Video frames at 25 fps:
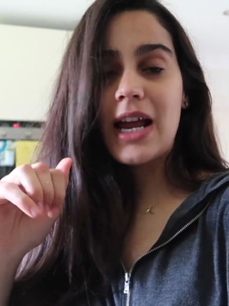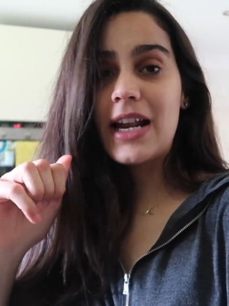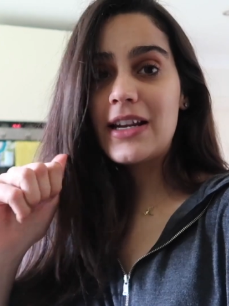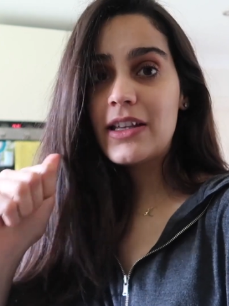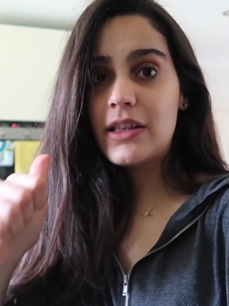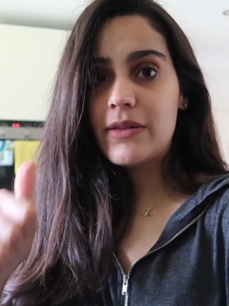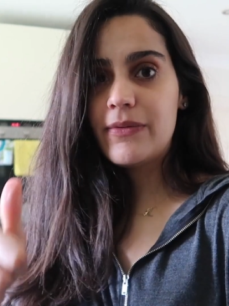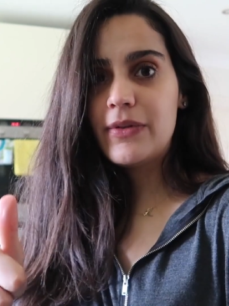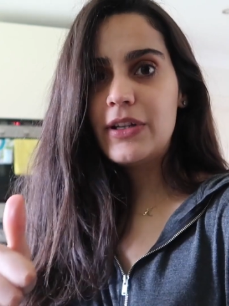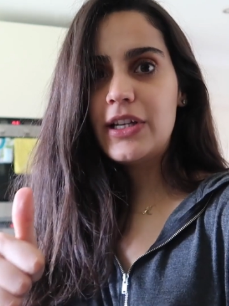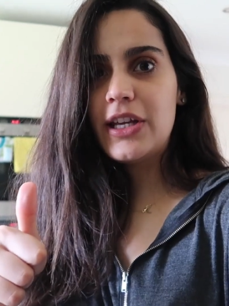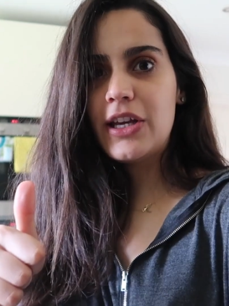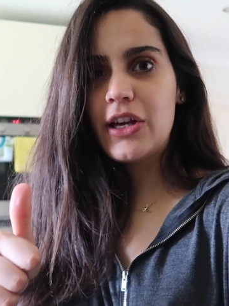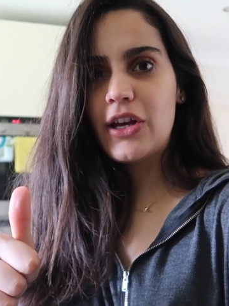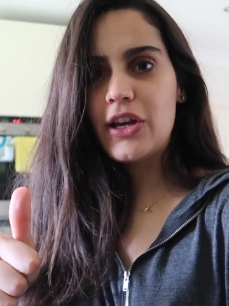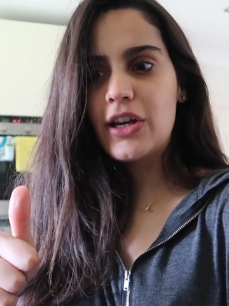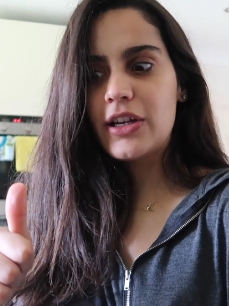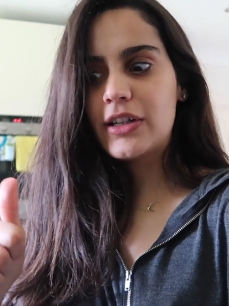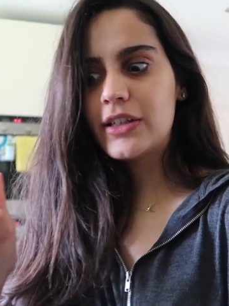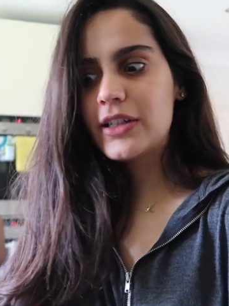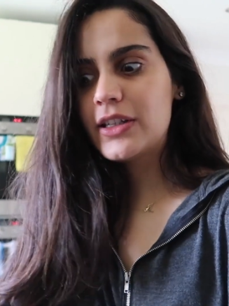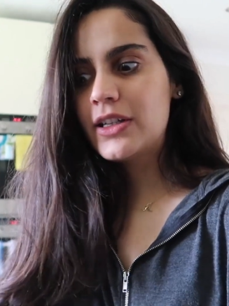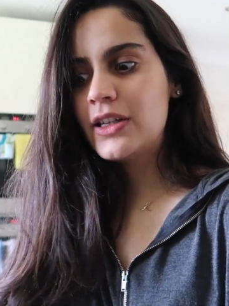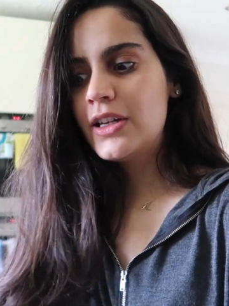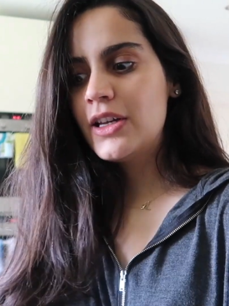and it's fully
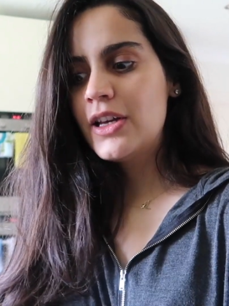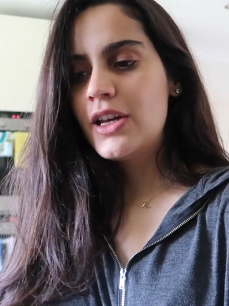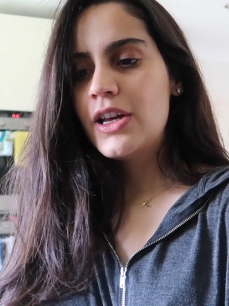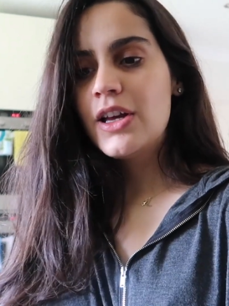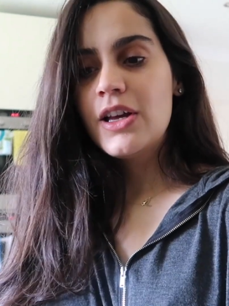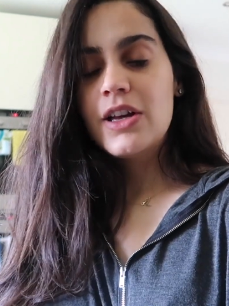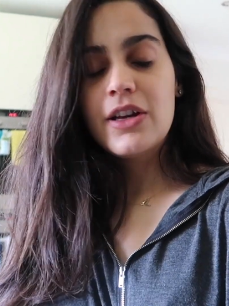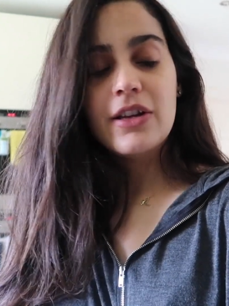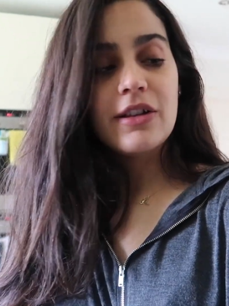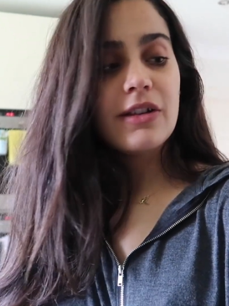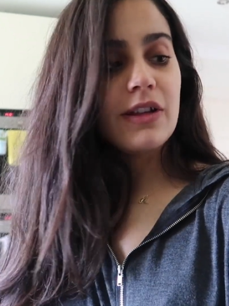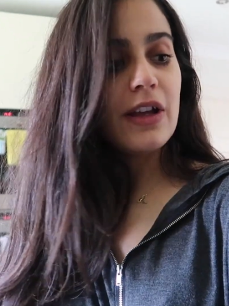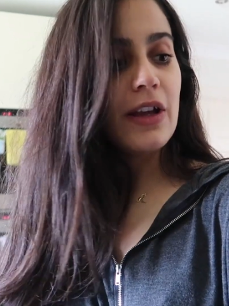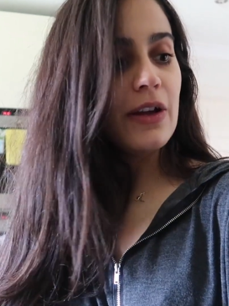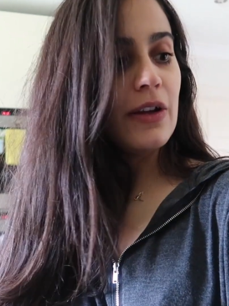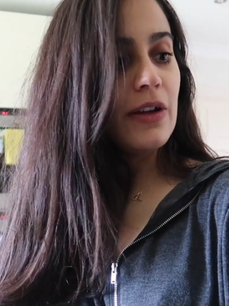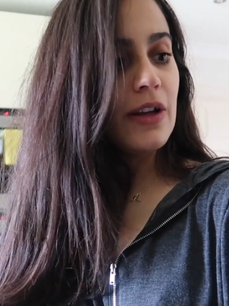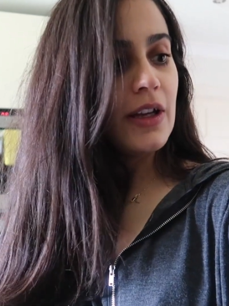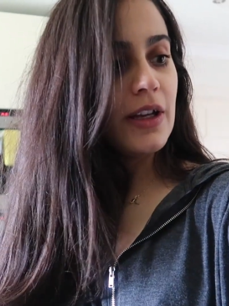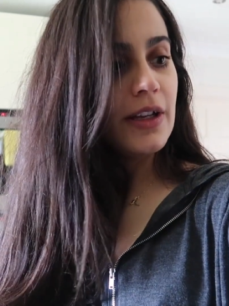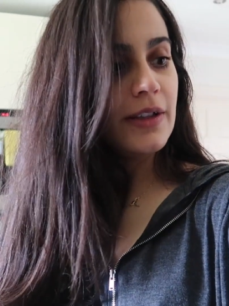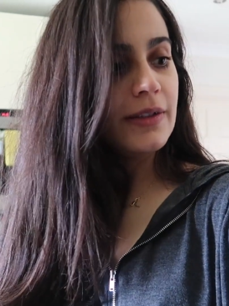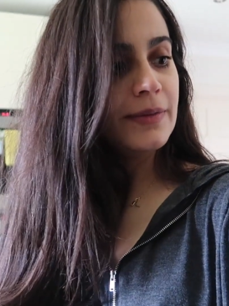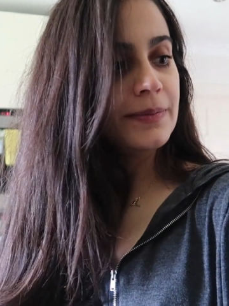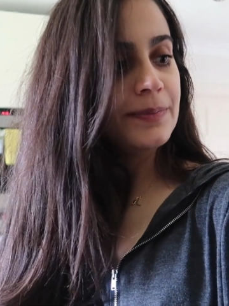cooked. So
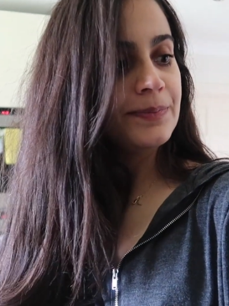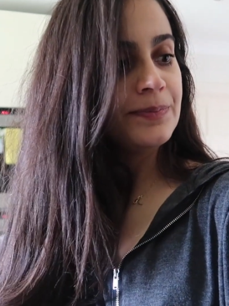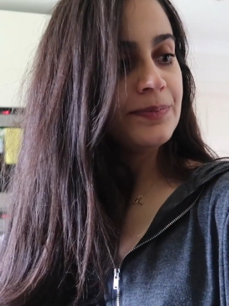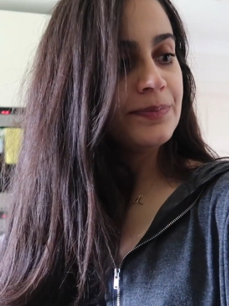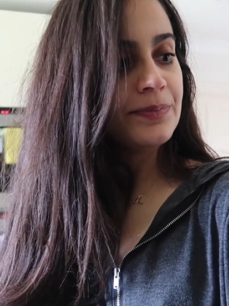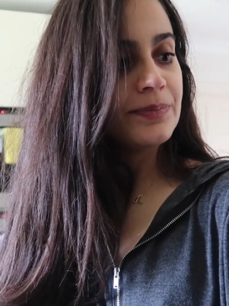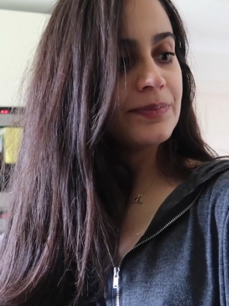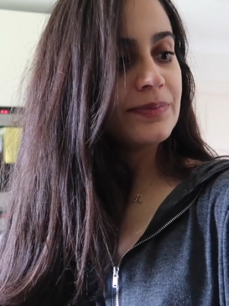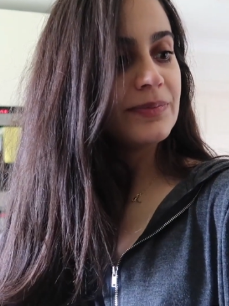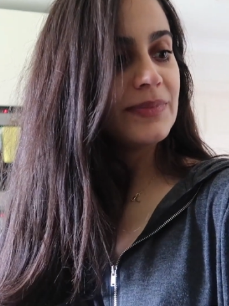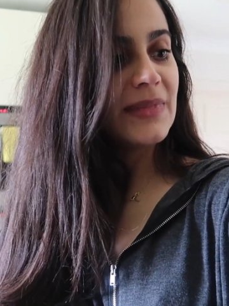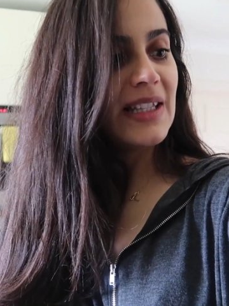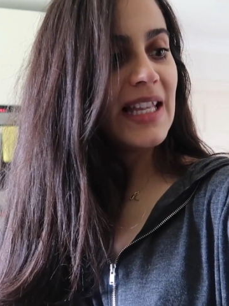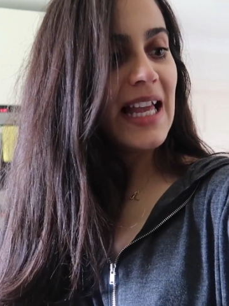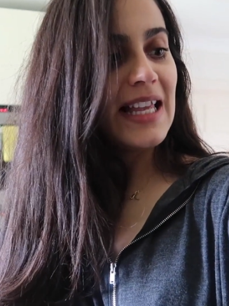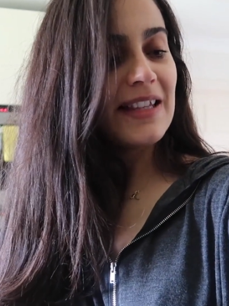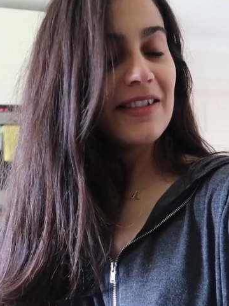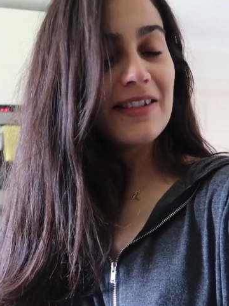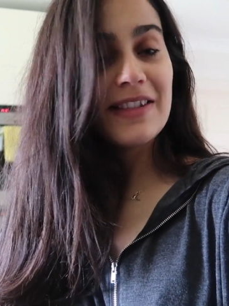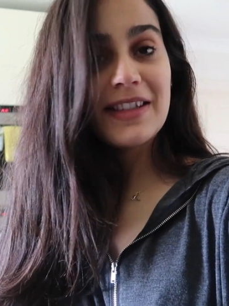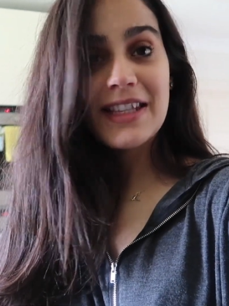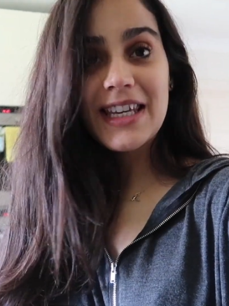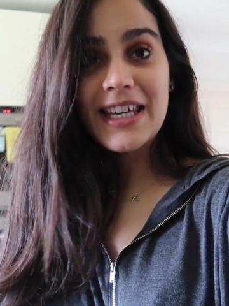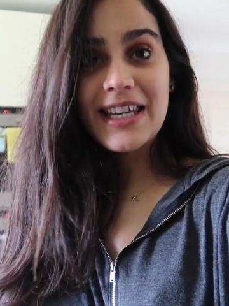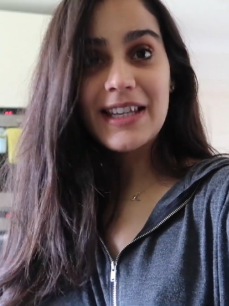
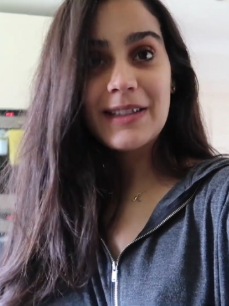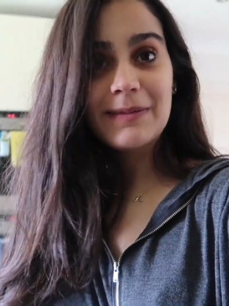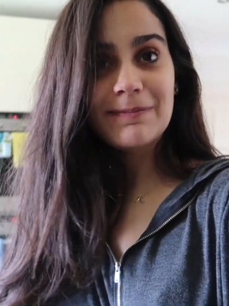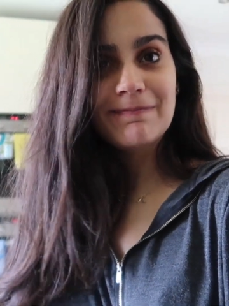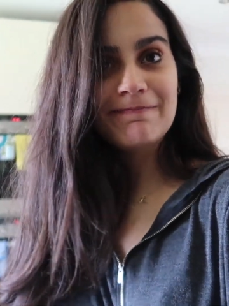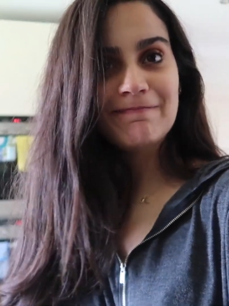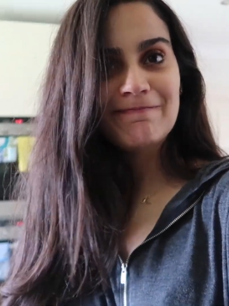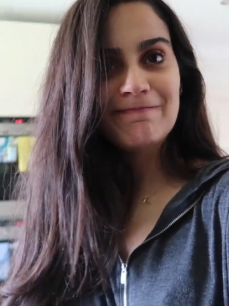let's see.